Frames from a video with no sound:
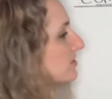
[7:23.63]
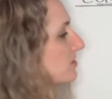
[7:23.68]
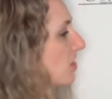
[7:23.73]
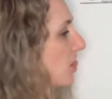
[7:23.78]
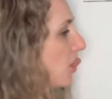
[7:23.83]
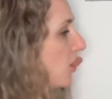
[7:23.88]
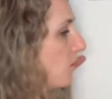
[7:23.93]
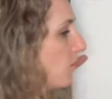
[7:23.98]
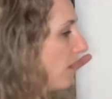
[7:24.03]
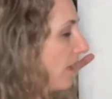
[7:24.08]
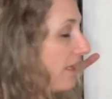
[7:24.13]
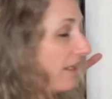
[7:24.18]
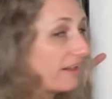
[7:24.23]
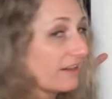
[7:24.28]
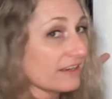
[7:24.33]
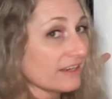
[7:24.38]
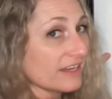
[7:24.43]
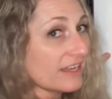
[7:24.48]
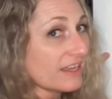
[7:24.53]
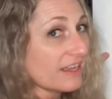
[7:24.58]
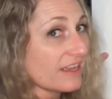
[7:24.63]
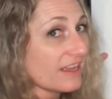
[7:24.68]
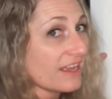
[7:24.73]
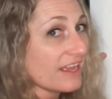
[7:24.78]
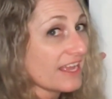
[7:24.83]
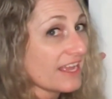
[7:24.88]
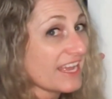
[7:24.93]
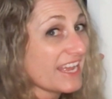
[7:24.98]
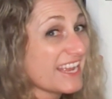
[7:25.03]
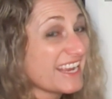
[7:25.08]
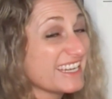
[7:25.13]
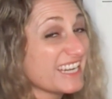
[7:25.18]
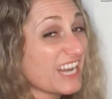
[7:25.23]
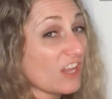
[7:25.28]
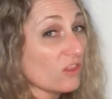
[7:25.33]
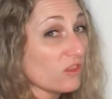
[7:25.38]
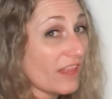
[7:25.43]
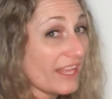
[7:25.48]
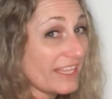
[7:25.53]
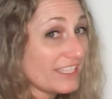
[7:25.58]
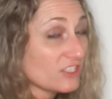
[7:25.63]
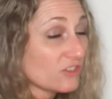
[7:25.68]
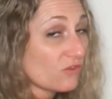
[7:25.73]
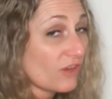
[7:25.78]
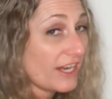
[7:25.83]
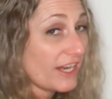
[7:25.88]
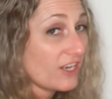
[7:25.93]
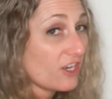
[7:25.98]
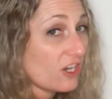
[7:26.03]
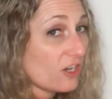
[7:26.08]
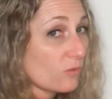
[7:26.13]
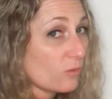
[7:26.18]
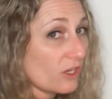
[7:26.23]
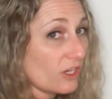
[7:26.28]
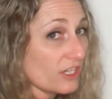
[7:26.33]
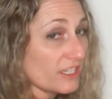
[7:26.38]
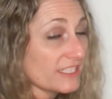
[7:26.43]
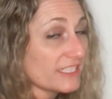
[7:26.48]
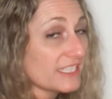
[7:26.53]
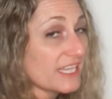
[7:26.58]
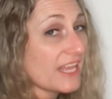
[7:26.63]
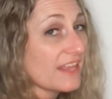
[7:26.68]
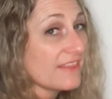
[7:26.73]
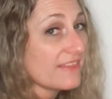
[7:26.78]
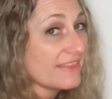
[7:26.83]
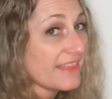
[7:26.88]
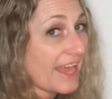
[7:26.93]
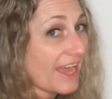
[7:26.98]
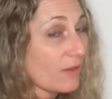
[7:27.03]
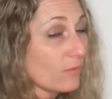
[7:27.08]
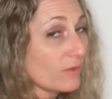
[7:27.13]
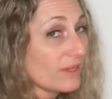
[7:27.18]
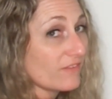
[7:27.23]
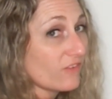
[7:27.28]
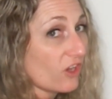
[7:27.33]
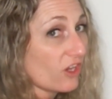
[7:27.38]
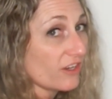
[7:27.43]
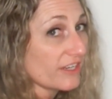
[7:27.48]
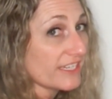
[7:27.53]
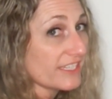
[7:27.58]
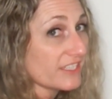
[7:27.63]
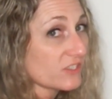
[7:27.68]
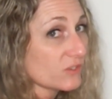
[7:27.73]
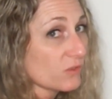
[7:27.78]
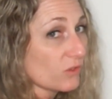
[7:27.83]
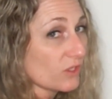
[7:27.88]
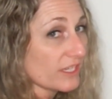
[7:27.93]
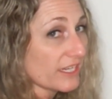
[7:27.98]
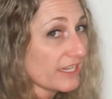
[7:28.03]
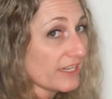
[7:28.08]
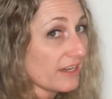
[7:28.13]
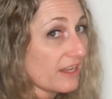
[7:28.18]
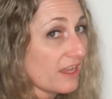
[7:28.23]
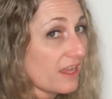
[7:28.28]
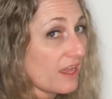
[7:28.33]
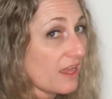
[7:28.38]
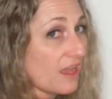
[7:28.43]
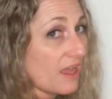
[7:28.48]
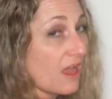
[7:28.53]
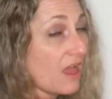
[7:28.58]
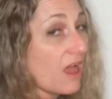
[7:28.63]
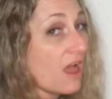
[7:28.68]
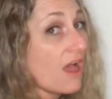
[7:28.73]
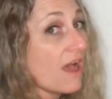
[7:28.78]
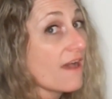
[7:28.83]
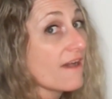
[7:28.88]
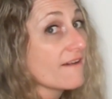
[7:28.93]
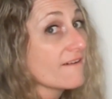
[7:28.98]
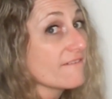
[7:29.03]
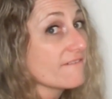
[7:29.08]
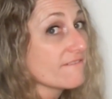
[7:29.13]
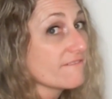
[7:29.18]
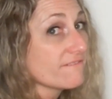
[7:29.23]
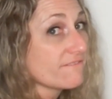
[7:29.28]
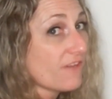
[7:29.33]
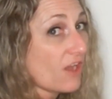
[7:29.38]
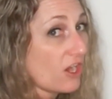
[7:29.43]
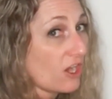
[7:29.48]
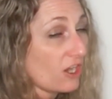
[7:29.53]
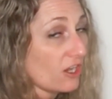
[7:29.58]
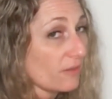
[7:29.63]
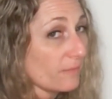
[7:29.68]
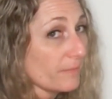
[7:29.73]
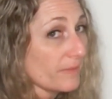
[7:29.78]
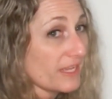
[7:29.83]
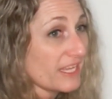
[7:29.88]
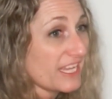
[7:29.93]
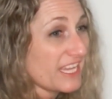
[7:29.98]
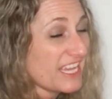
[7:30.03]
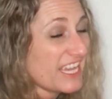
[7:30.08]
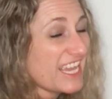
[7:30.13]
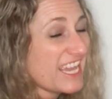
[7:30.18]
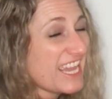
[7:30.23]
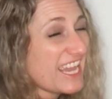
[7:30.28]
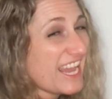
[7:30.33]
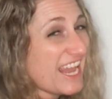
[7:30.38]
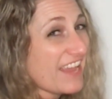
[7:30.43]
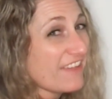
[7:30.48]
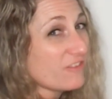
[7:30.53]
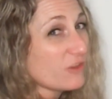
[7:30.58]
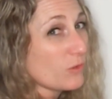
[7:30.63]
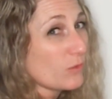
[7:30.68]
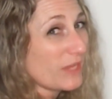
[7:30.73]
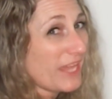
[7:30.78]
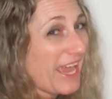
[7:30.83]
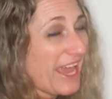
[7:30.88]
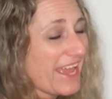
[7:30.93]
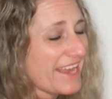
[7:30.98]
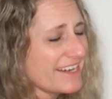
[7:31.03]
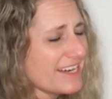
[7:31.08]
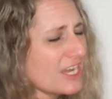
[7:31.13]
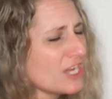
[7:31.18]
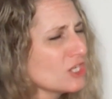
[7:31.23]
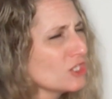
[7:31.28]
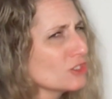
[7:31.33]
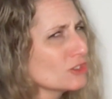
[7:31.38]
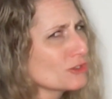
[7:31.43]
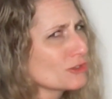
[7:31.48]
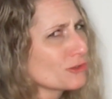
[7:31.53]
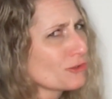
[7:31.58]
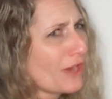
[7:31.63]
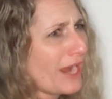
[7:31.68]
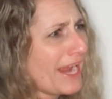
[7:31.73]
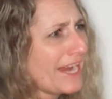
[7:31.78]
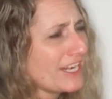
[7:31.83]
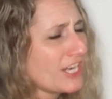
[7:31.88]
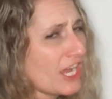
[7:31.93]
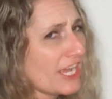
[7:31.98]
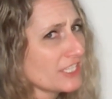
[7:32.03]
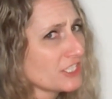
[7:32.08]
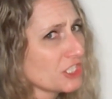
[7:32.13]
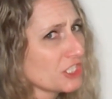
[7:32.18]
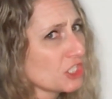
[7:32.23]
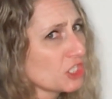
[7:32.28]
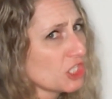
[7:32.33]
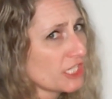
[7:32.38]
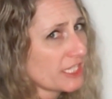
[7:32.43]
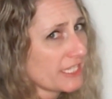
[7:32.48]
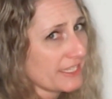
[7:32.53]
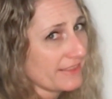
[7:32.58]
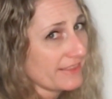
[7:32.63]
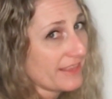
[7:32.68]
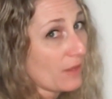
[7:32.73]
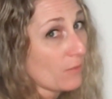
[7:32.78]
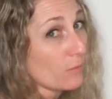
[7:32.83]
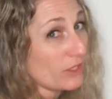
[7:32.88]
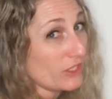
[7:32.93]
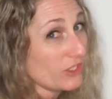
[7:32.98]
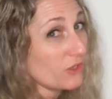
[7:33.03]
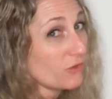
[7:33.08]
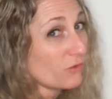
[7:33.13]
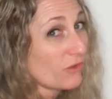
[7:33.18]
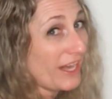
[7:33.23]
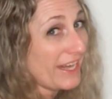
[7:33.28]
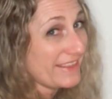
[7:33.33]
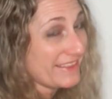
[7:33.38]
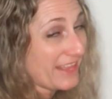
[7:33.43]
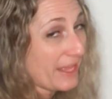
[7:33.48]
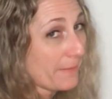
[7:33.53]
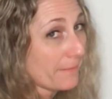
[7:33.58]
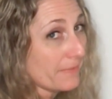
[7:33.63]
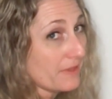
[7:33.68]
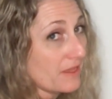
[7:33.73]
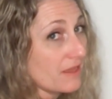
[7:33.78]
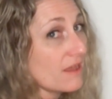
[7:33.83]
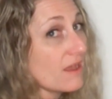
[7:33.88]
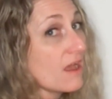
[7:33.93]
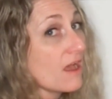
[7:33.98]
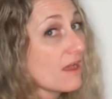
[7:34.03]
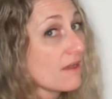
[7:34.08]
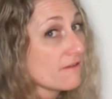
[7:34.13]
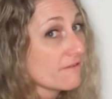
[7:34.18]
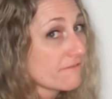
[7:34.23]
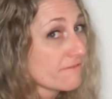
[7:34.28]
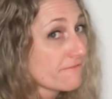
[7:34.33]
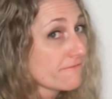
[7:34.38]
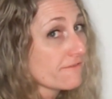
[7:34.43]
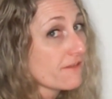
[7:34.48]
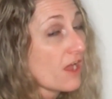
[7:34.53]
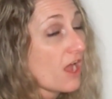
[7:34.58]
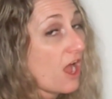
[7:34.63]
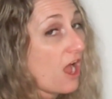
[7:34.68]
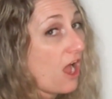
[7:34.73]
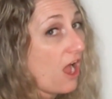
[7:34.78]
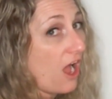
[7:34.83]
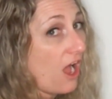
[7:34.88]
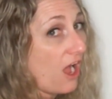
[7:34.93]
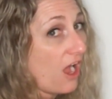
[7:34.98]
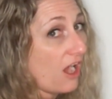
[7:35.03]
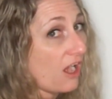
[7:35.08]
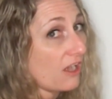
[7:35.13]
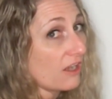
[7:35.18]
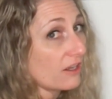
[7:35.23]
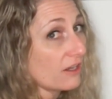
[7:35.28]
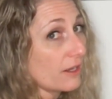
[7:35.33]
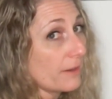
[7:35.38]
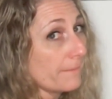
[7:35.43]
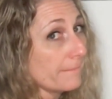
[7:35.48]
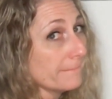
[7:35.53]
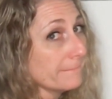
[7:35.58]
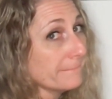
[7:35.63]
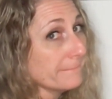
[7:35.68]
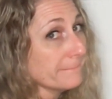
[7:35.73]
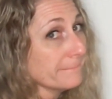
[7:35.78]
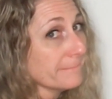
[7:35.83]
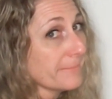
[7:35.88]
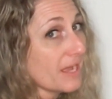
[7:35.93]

the O R. Now let's write our words that we've already sorted. Farm. If you can, try not to look at them when you write them. R. Mm.